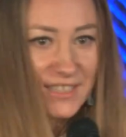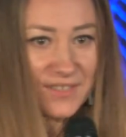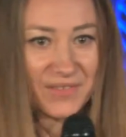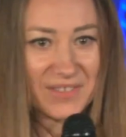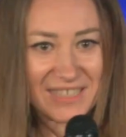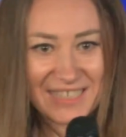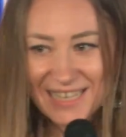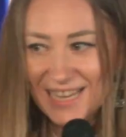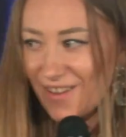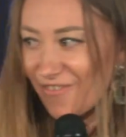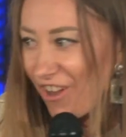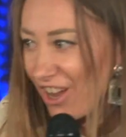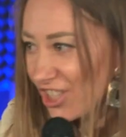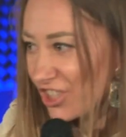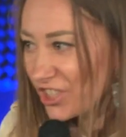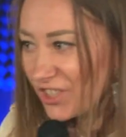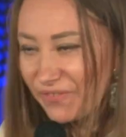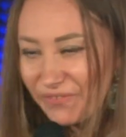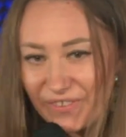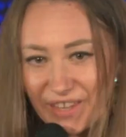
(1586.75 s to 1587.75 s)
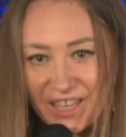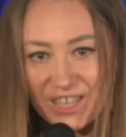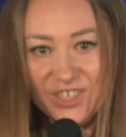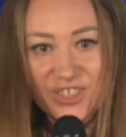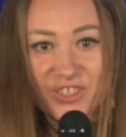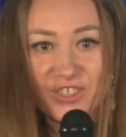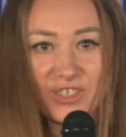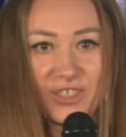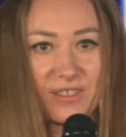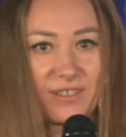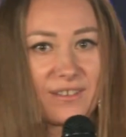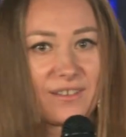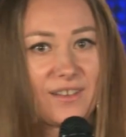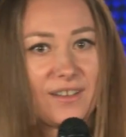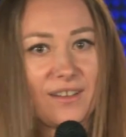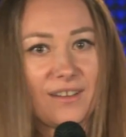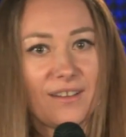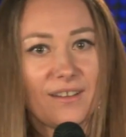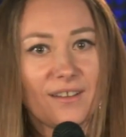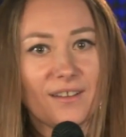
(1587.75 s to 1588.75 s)
times I
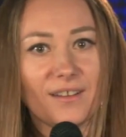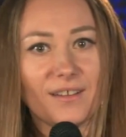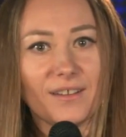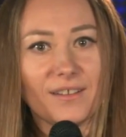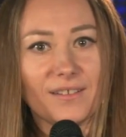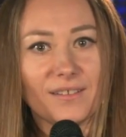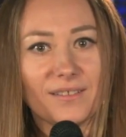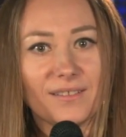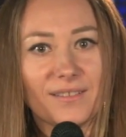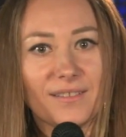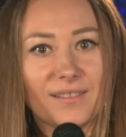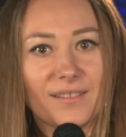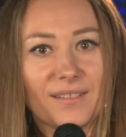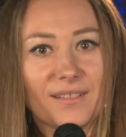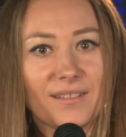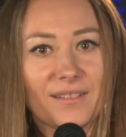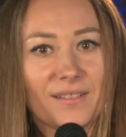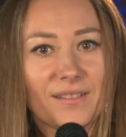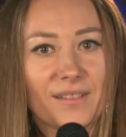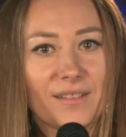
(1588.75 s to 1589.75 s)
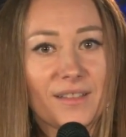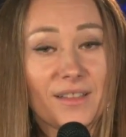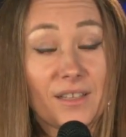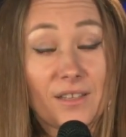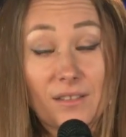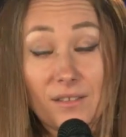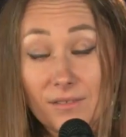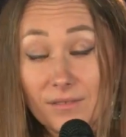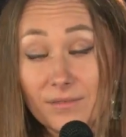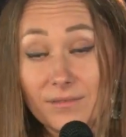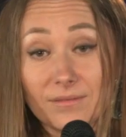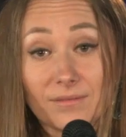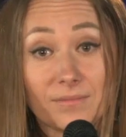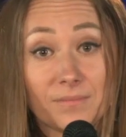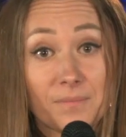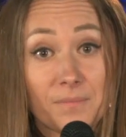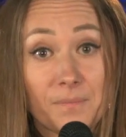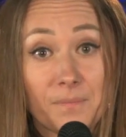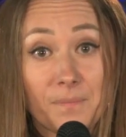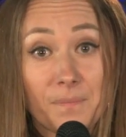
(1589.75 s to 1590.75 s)
asked to put
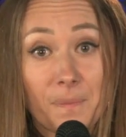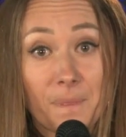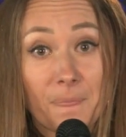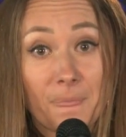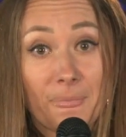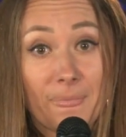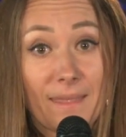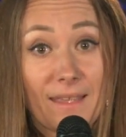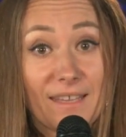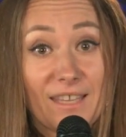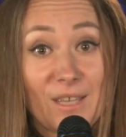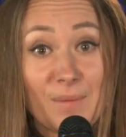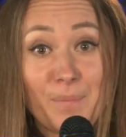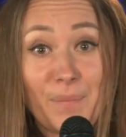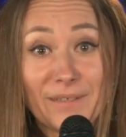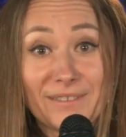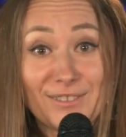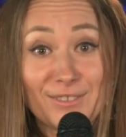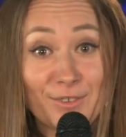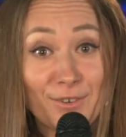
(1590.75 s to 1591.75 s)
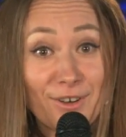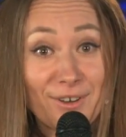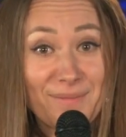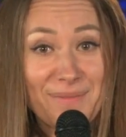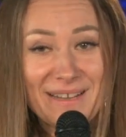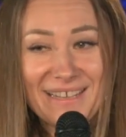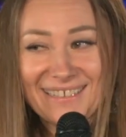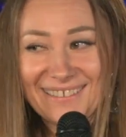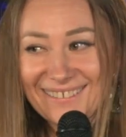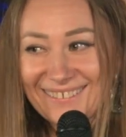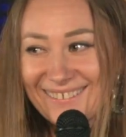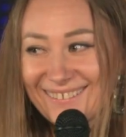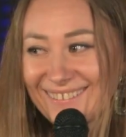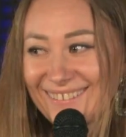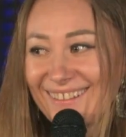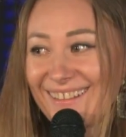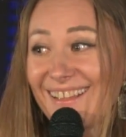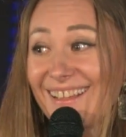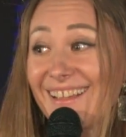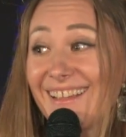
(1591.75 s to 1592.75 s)
in, in
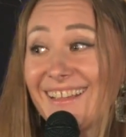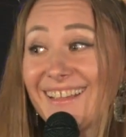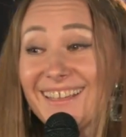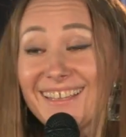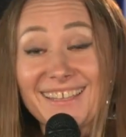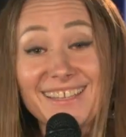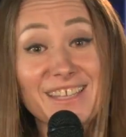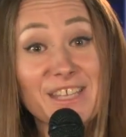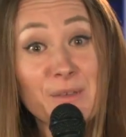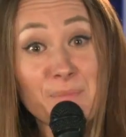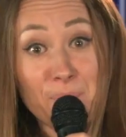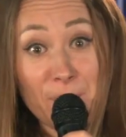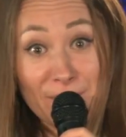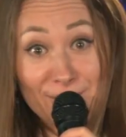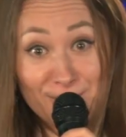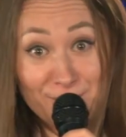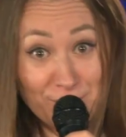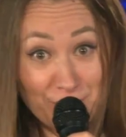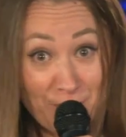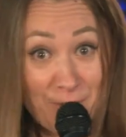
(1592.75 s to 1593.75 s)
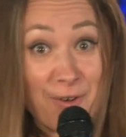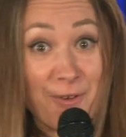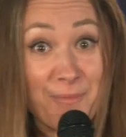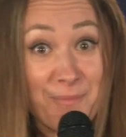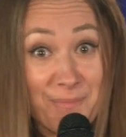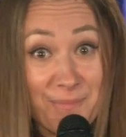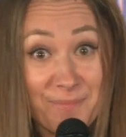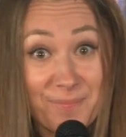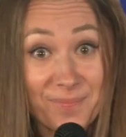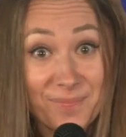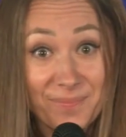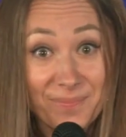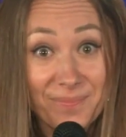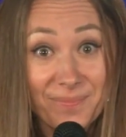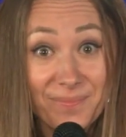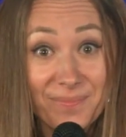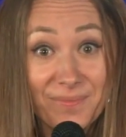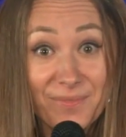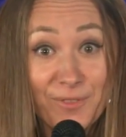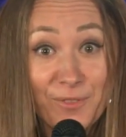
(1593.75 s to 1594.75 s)
to the side these
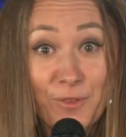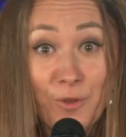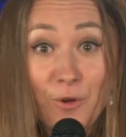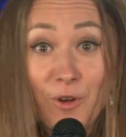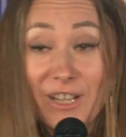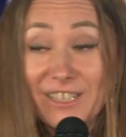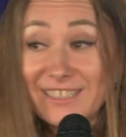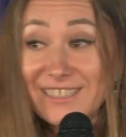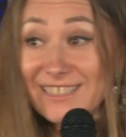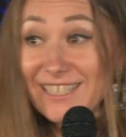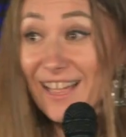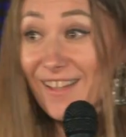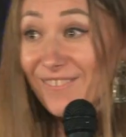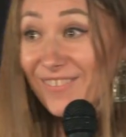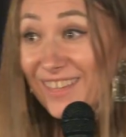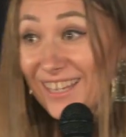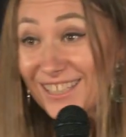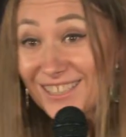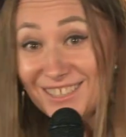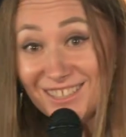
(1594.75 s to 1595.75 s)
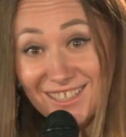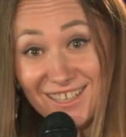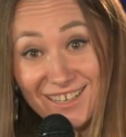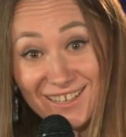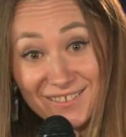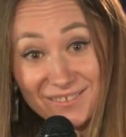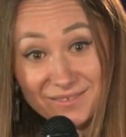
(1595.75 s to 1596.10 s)
boxes and your things,